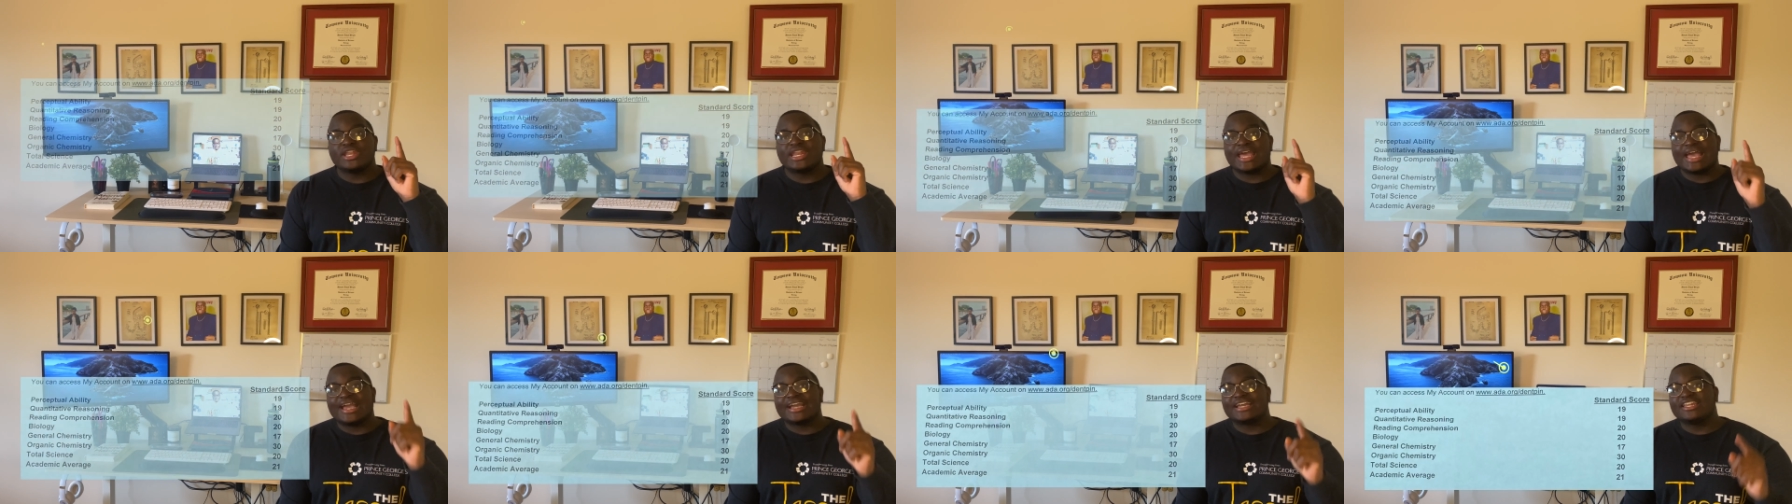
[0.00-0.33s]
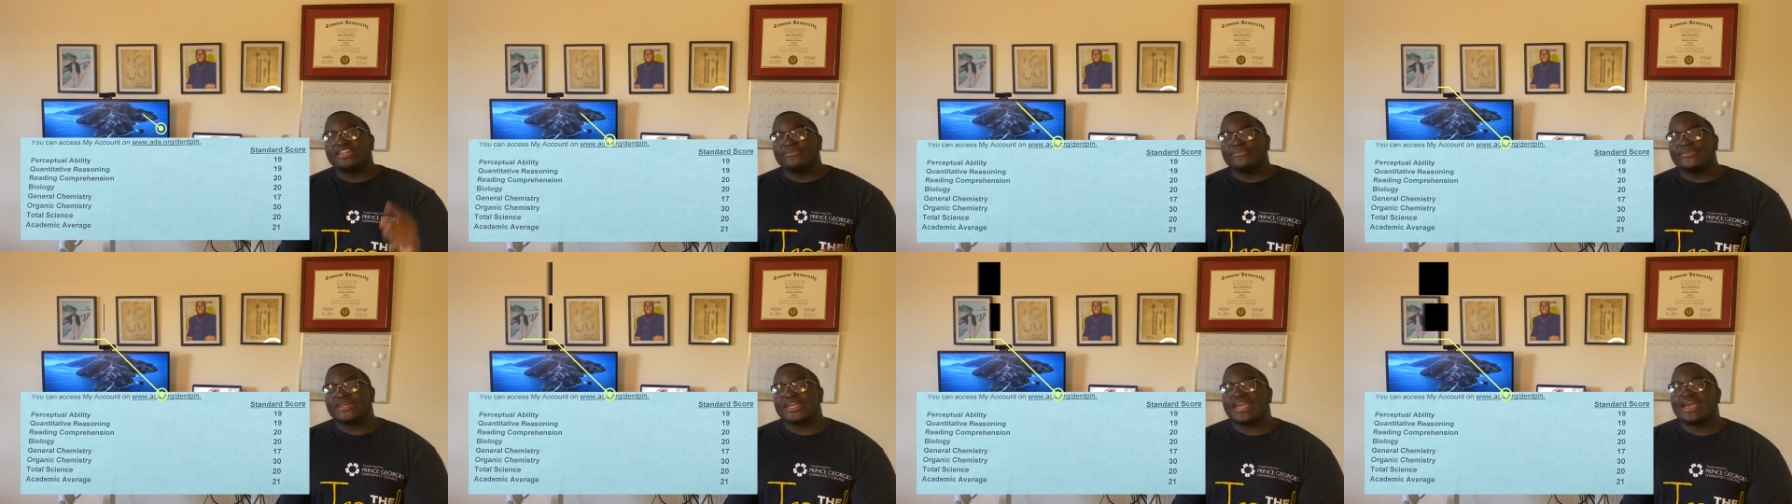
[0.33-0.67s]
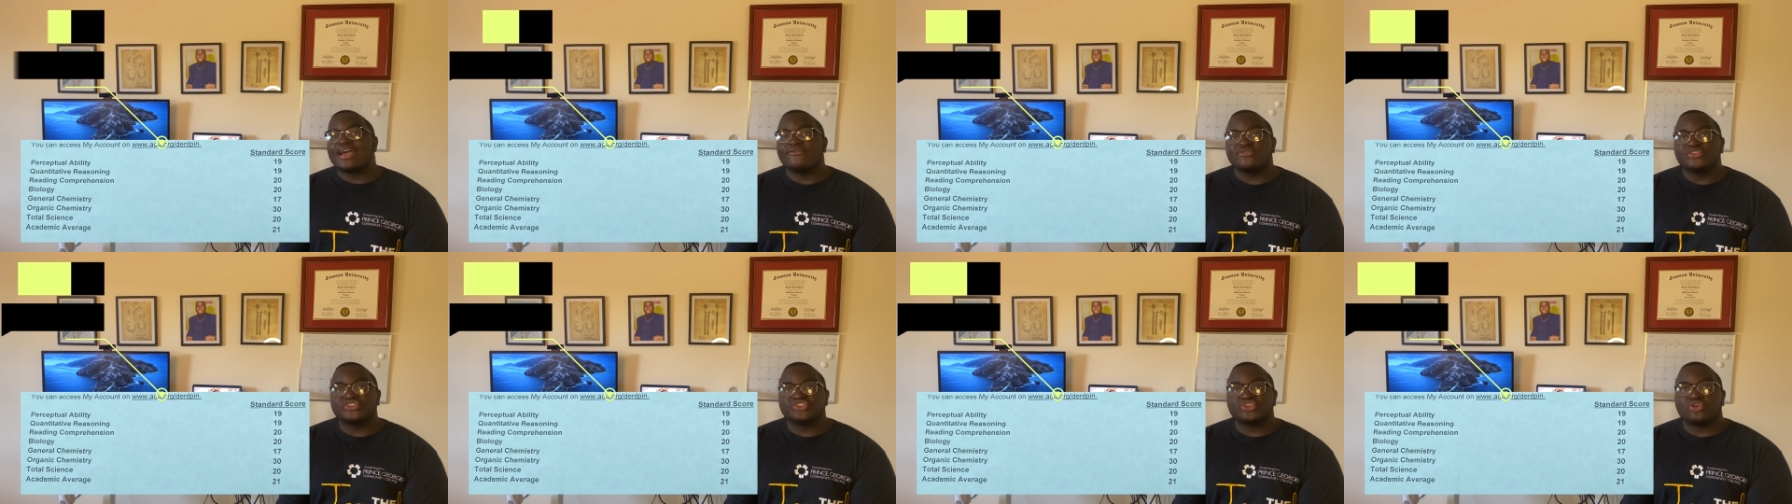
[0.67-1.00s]
academic
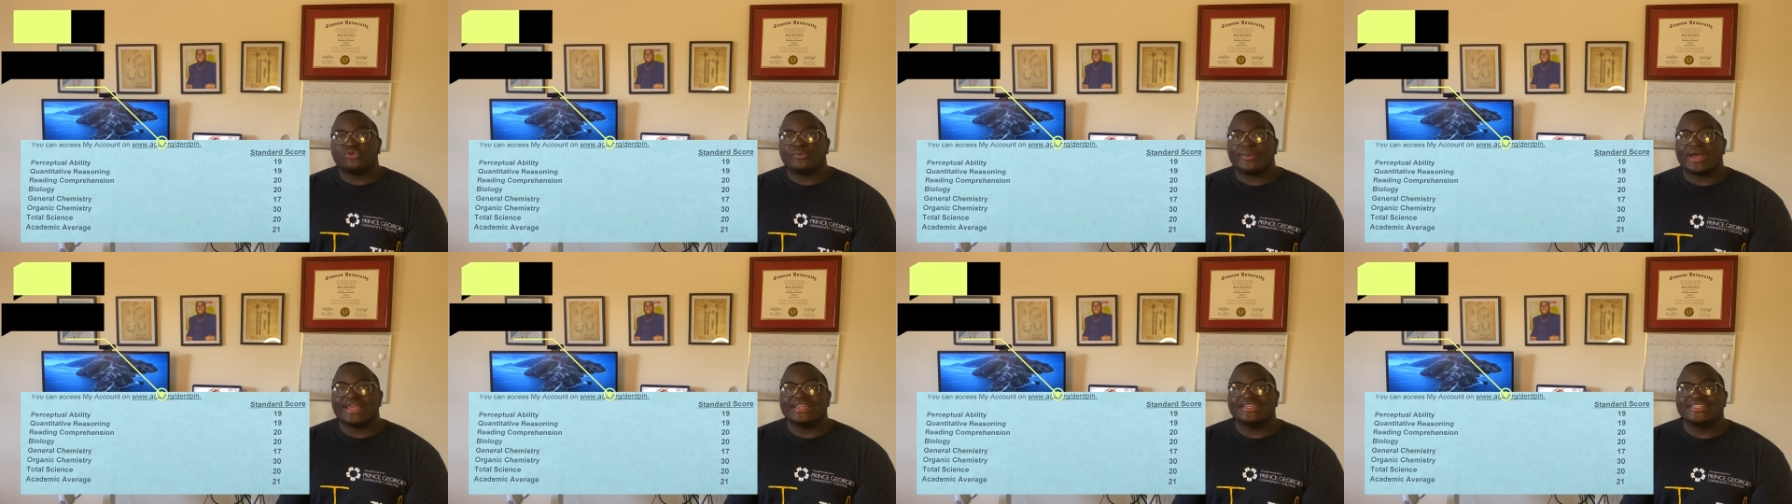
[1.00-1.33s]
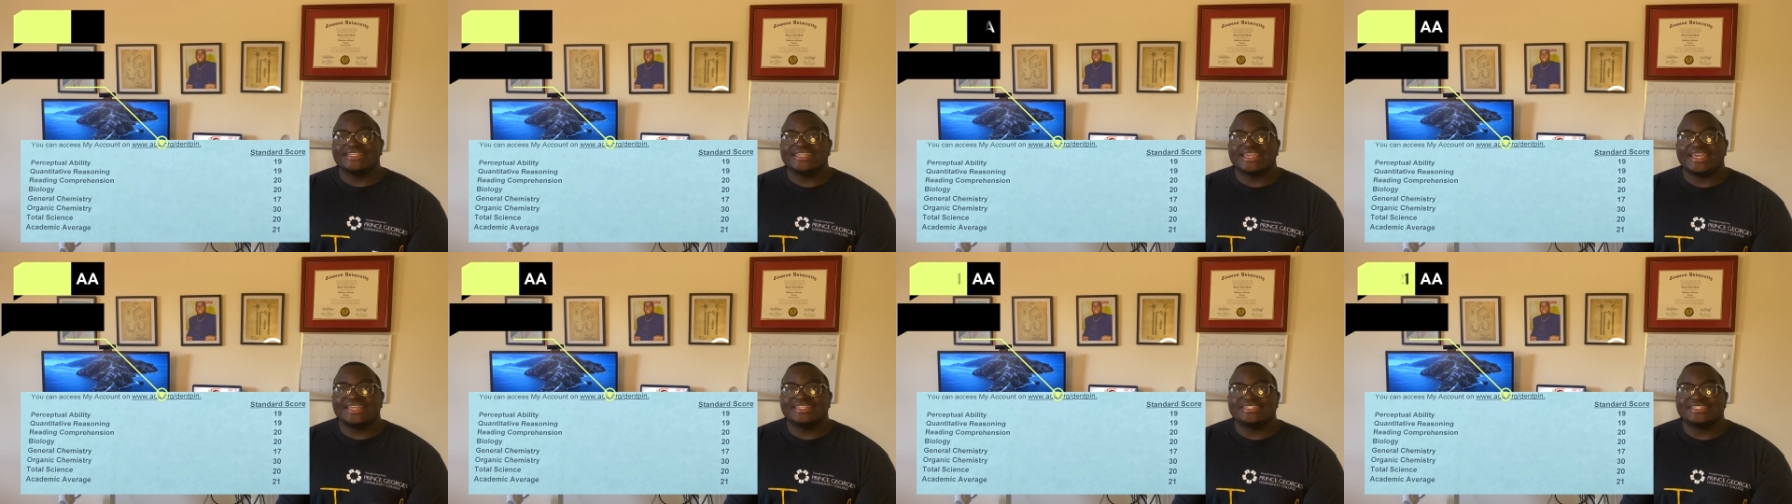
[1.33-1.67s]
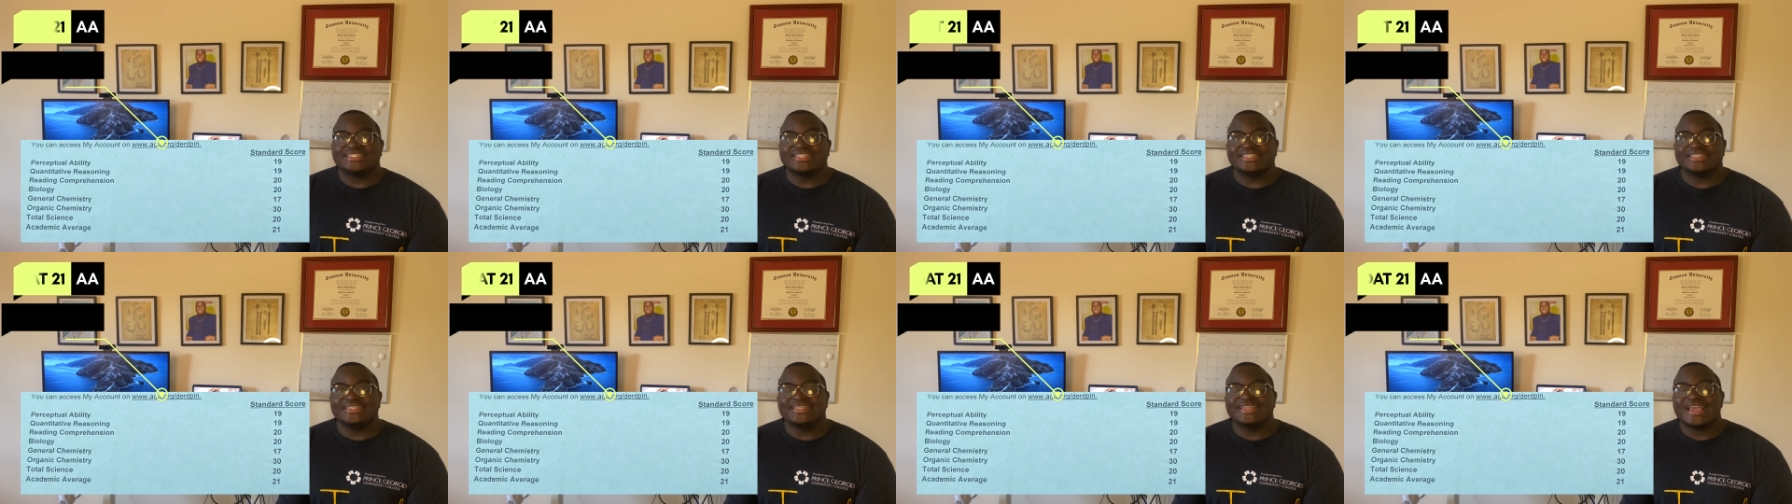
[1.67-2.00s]
average on my D A
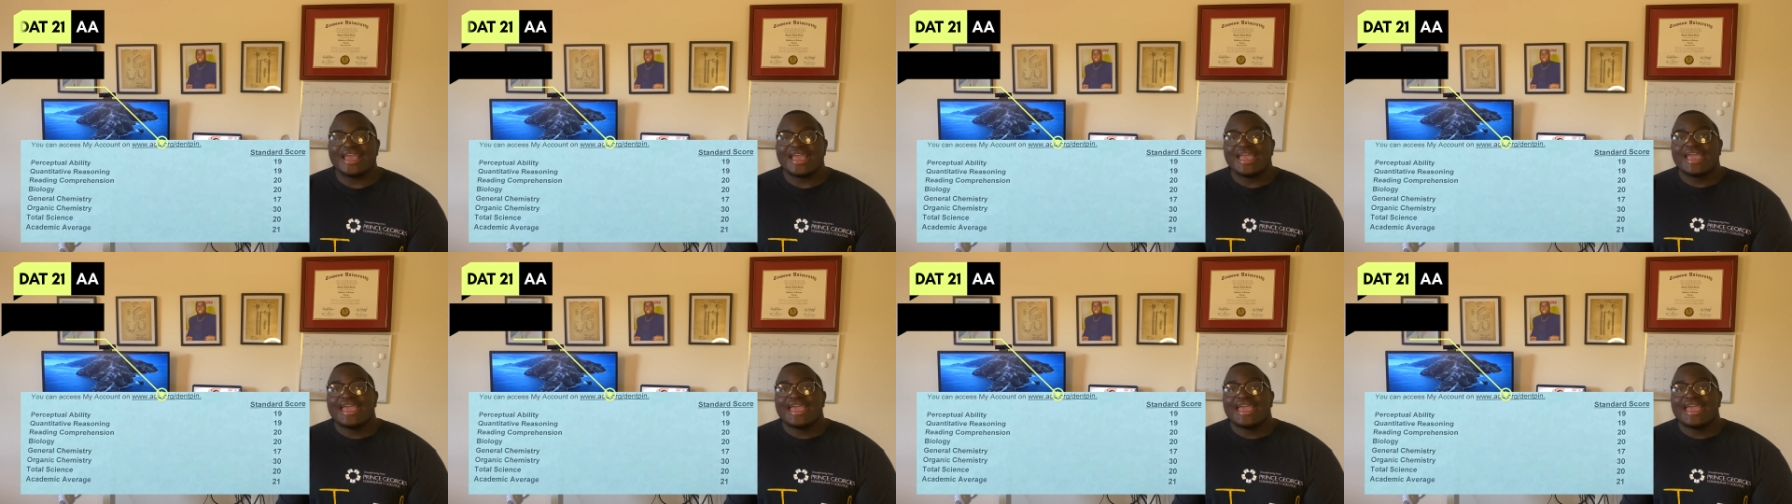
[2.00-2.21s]
T